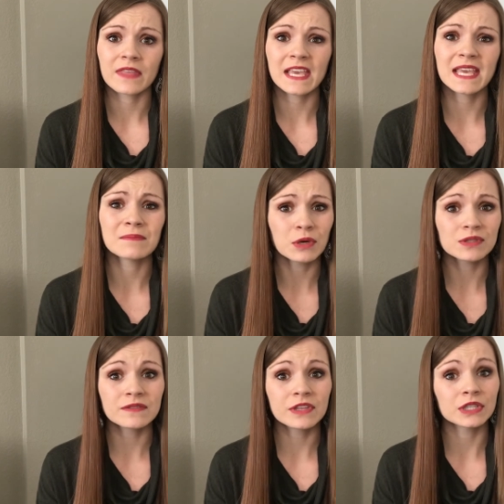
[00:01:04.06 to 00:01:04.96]
they get
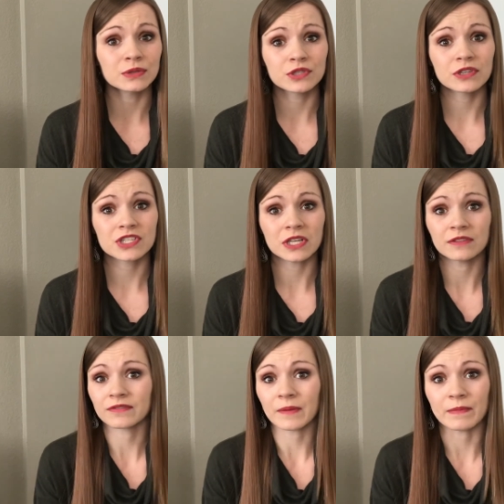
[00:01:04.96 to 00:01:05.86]
most of their
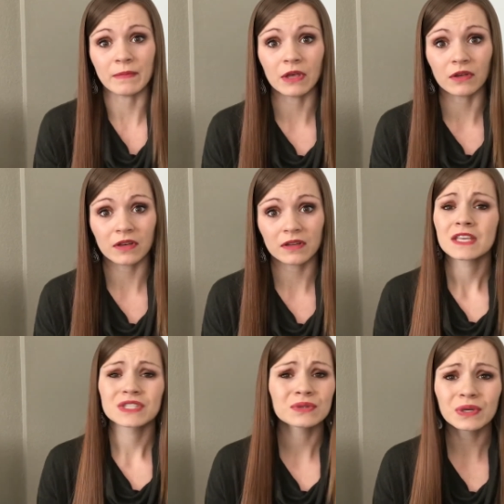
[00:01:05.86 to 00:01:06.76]
nutrition from milk.
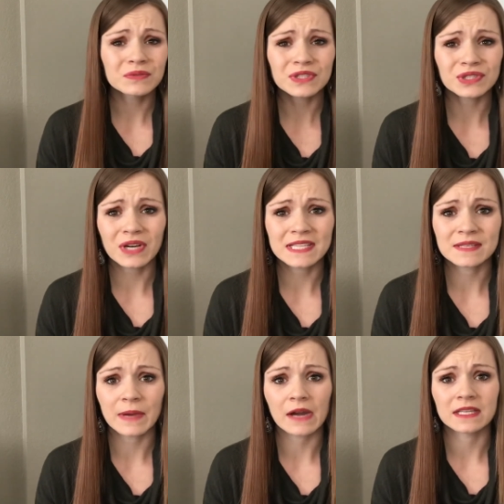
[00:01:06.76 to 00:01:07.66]
So don't
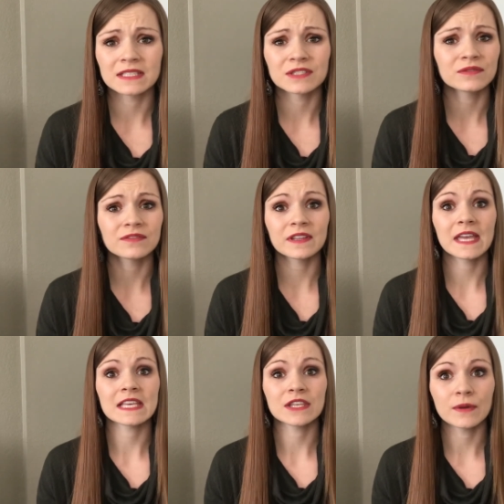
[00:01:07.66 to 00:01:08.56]
stress about it. Don't feel
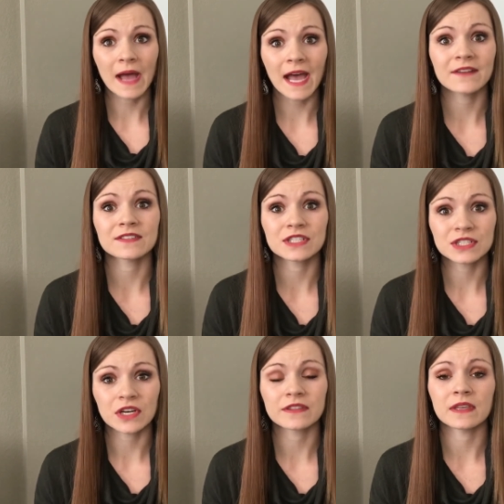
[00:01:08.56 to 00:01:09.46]
like you have to
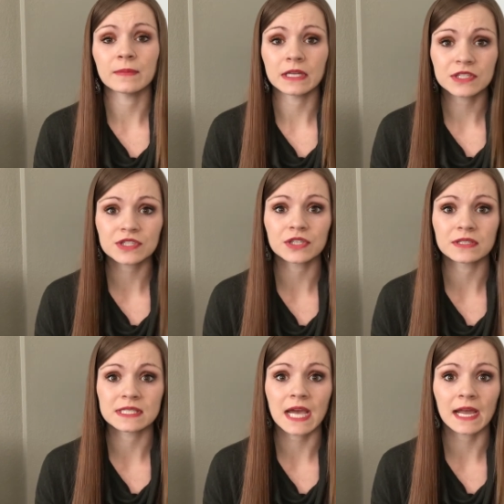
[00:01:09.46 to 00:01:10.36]
start them at a
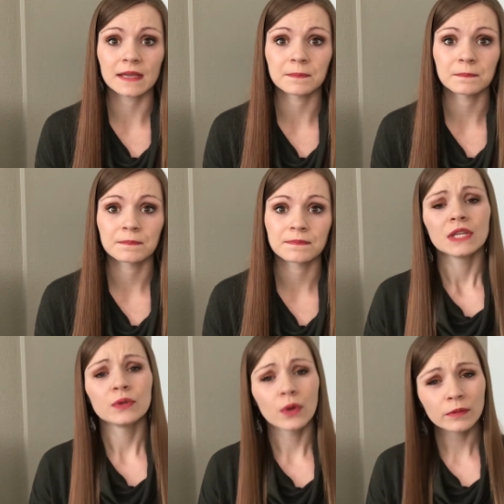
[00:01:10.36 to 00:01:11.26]
certain time.
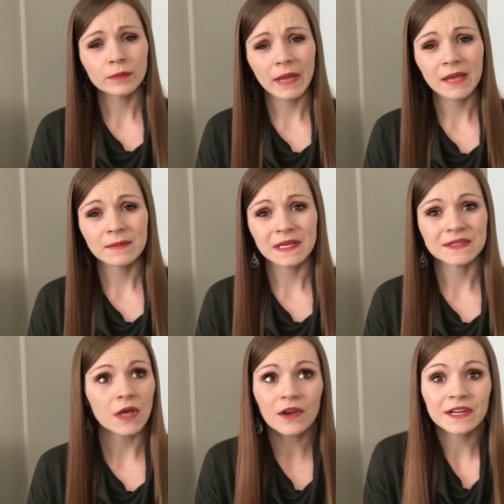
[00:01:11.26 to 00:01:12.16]
Normal
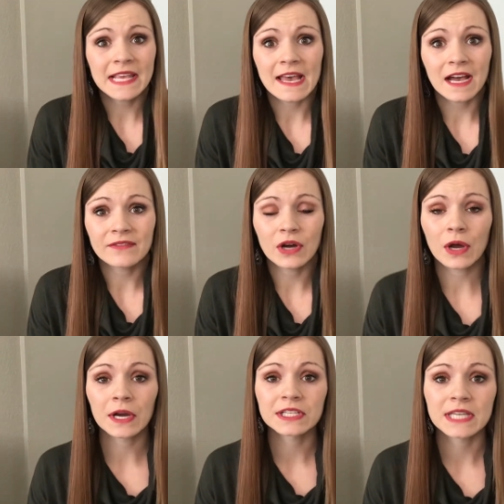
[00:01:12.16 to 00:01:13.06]
babies already have a
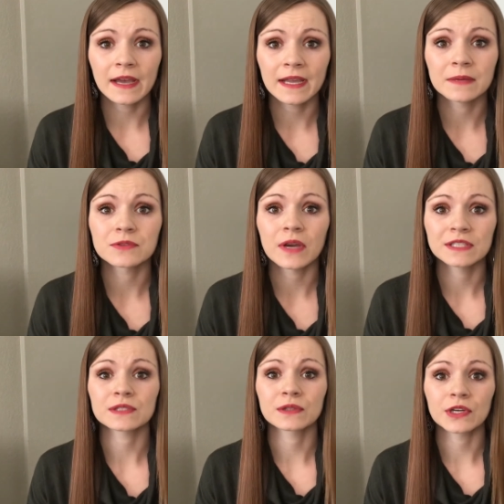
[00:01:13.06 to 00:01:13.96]
hard time
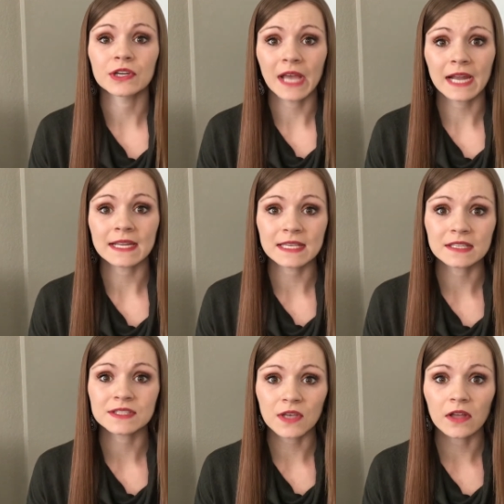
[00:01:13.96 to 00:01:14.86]
trying to learn how to
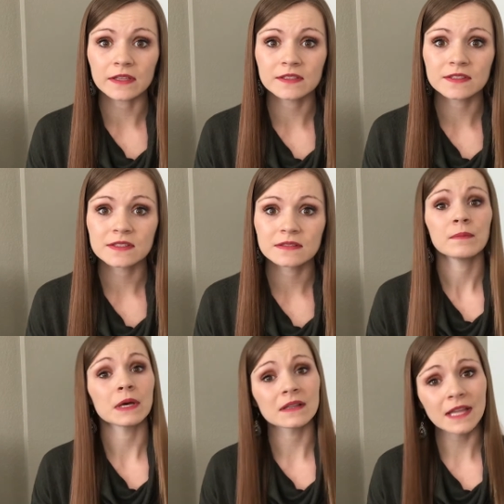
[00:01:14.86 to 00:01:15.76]
eat solids,
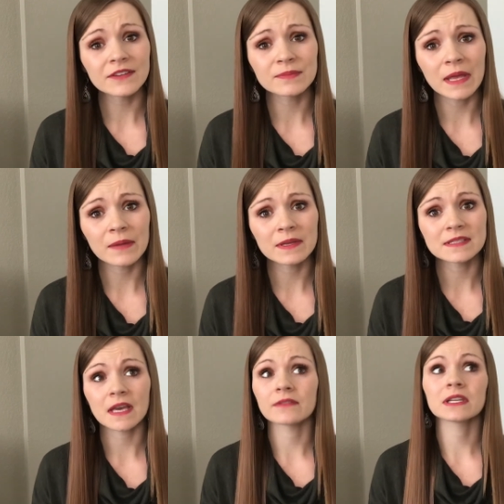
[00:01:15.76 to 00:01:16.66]
but cleft
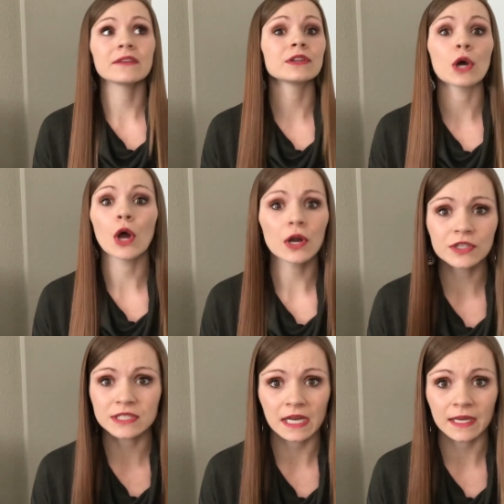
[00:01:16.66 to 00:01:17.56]
babies have an even
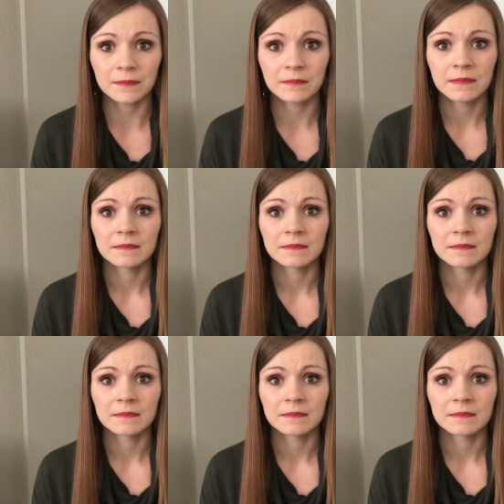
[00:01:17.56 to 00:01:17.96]
harder time,